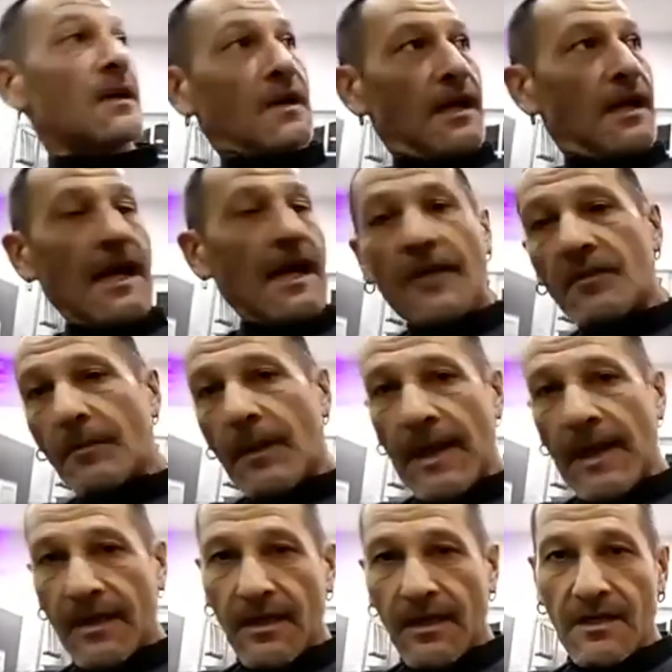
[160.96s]
Out the
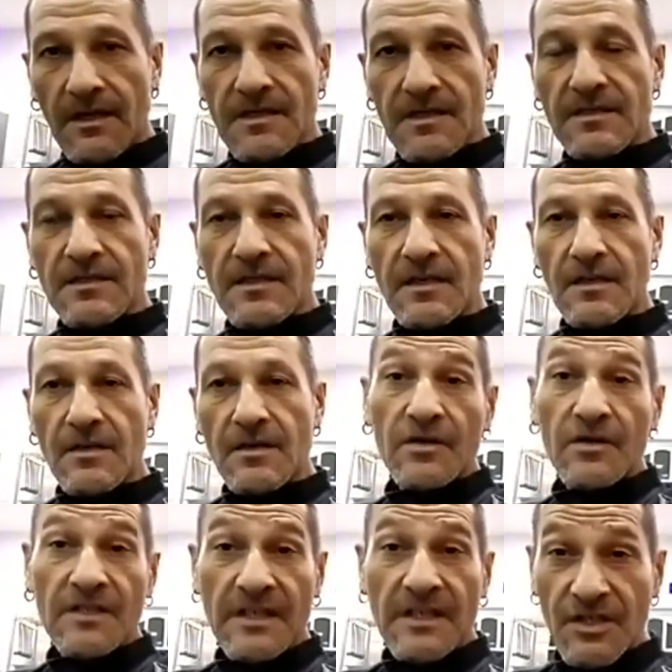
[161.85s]
back is the
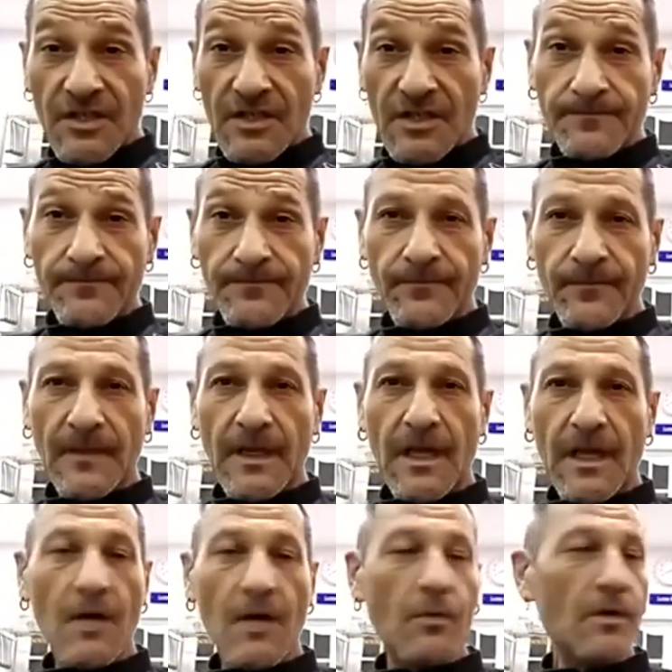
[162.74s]
hot kitchen.
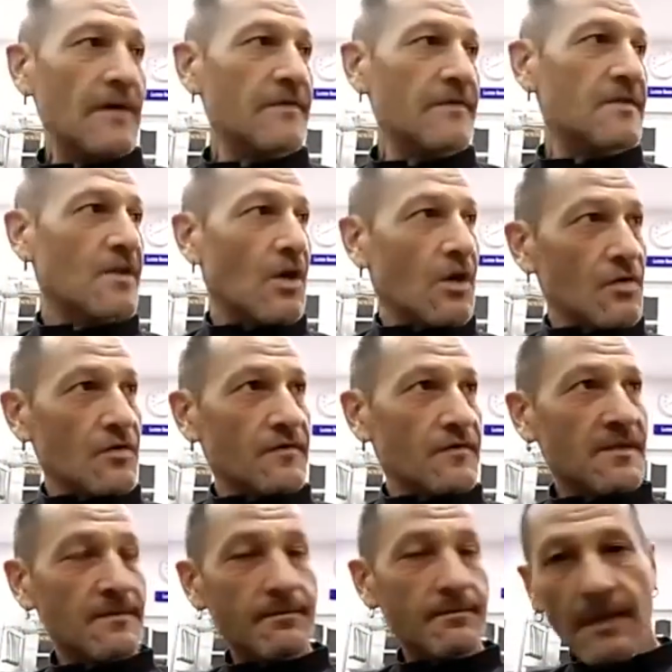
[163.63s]
Uh, we have
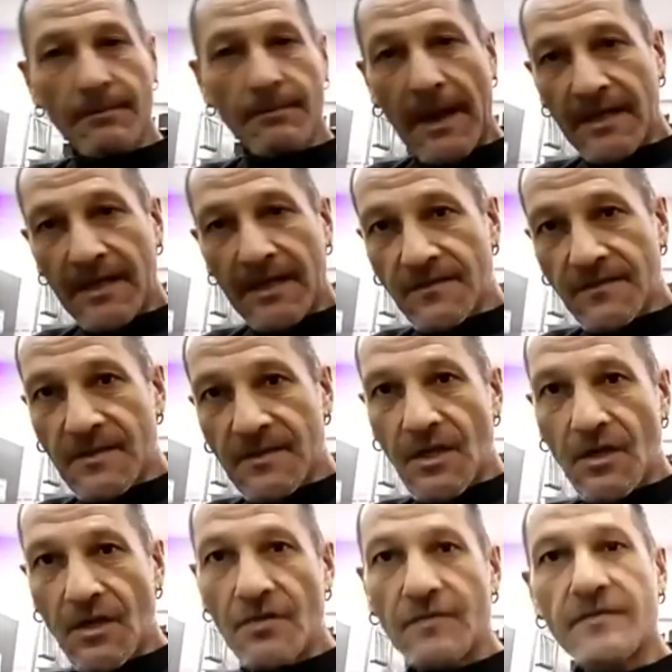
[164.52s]
stoves and banks of
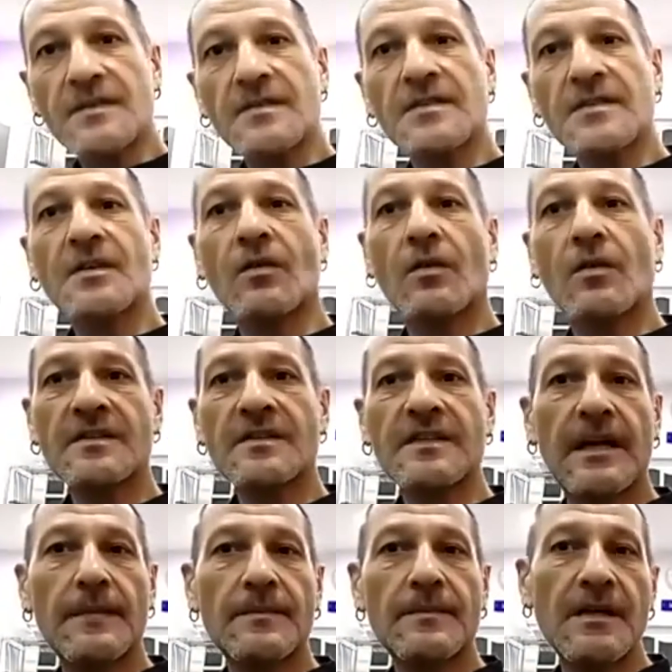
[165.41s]
stoves and so on set
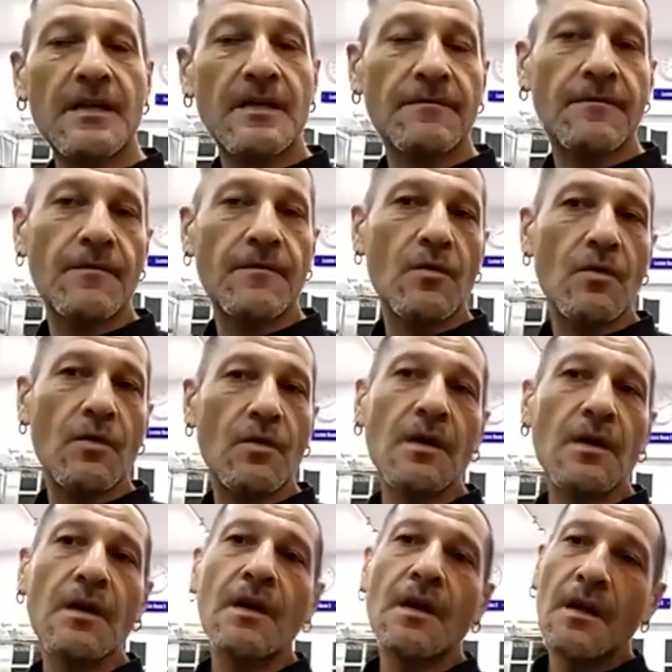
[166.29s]
up there for
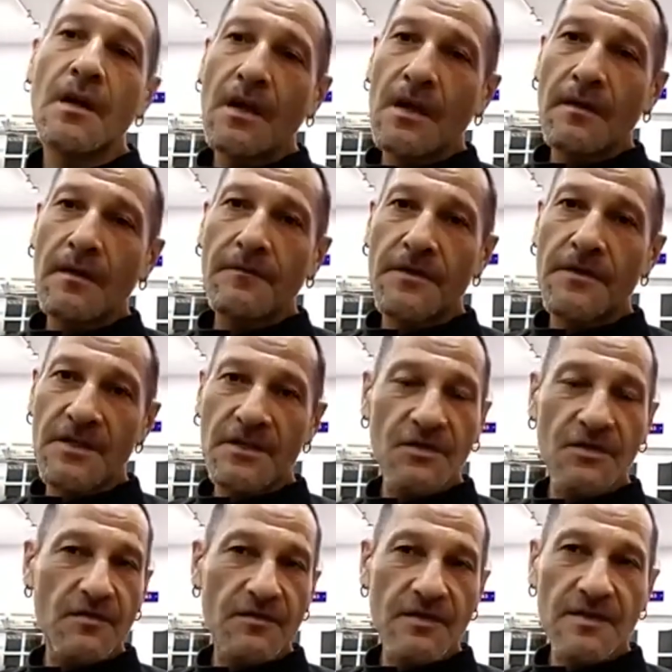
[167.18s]
for the
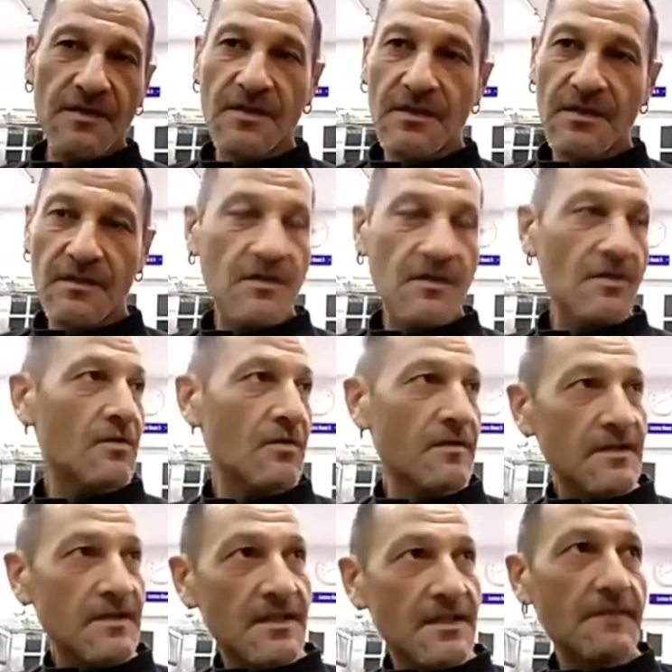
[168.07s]
students to, to cook. There's
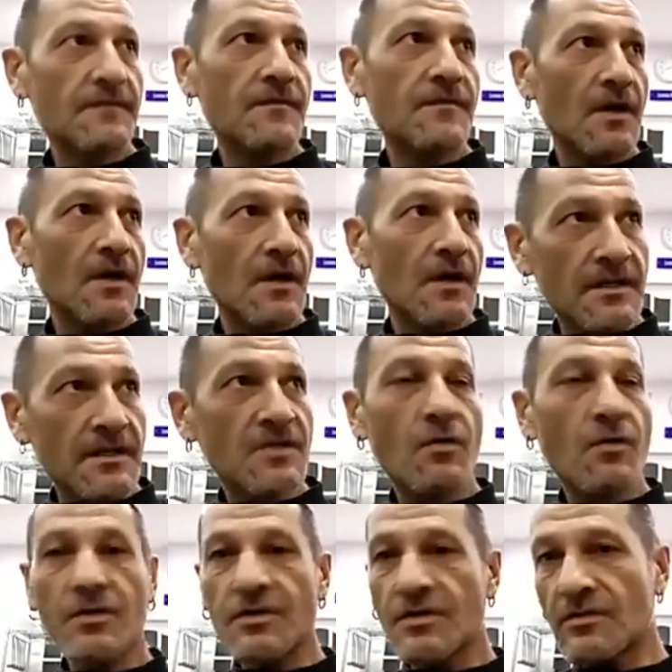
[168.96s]
a deep fryer,
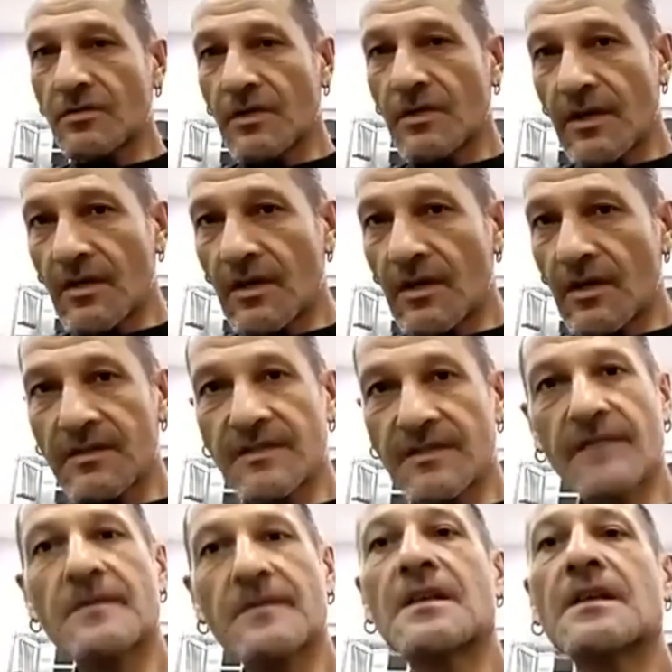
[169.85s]
dishwasher, and all that kind of
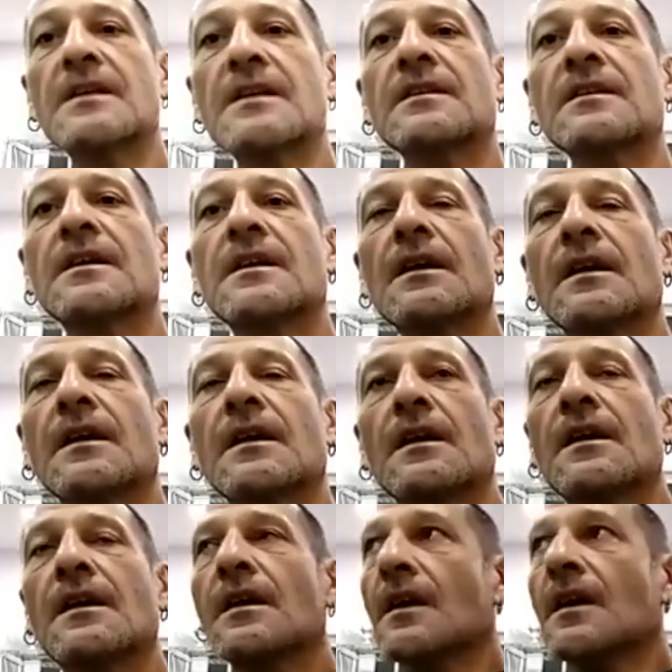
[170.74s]
stuff in there.
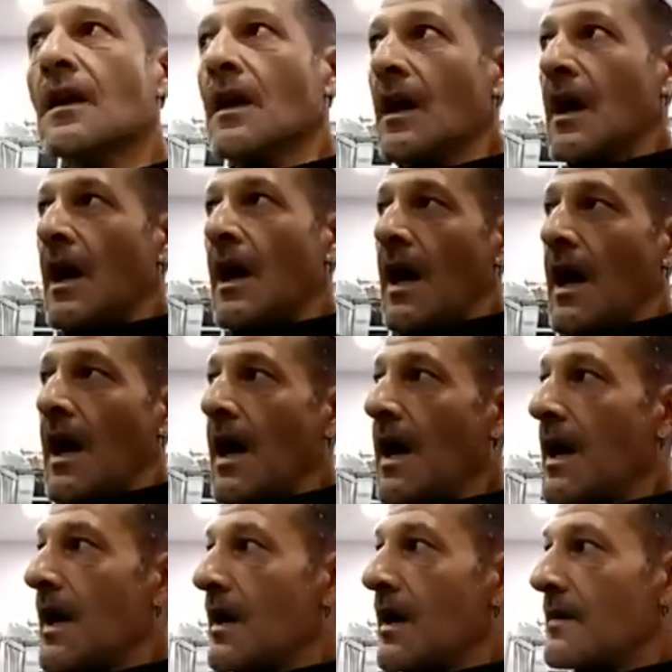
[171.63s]

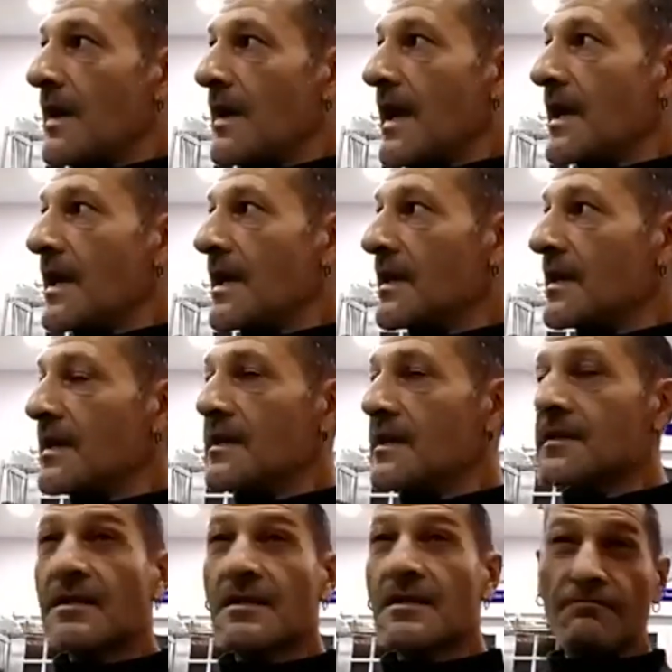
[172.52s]
Um,
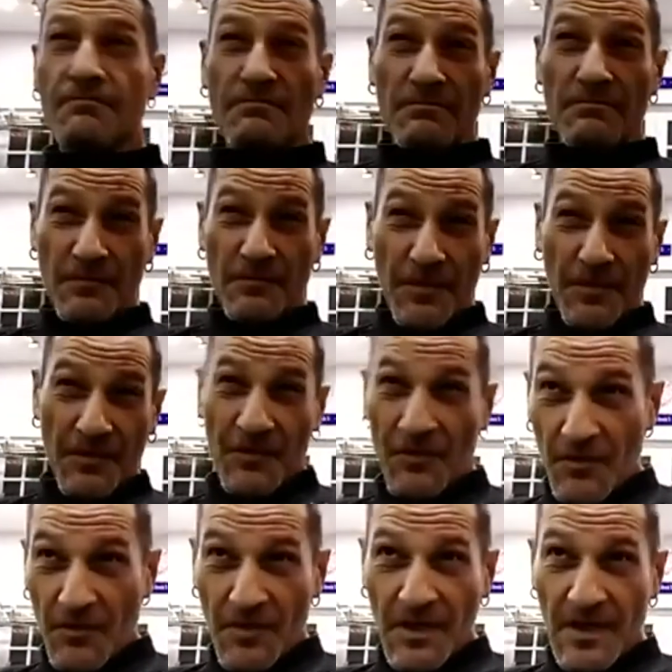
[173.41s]
and
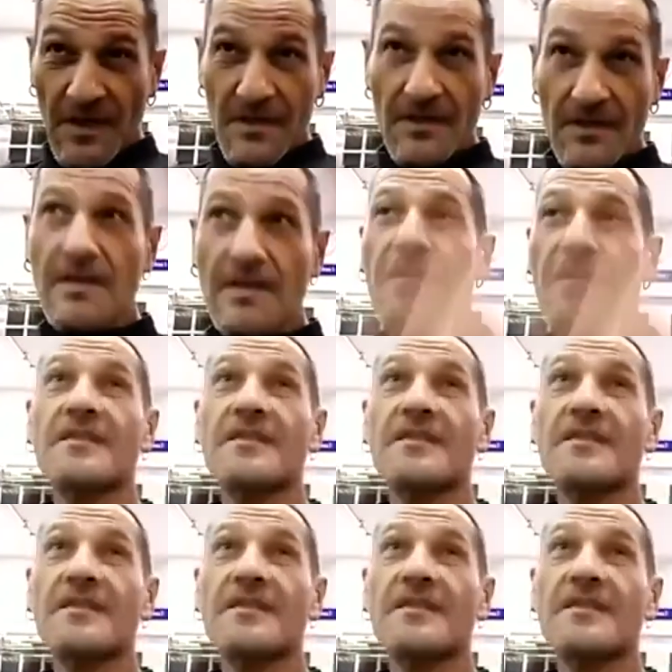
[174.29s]
through there is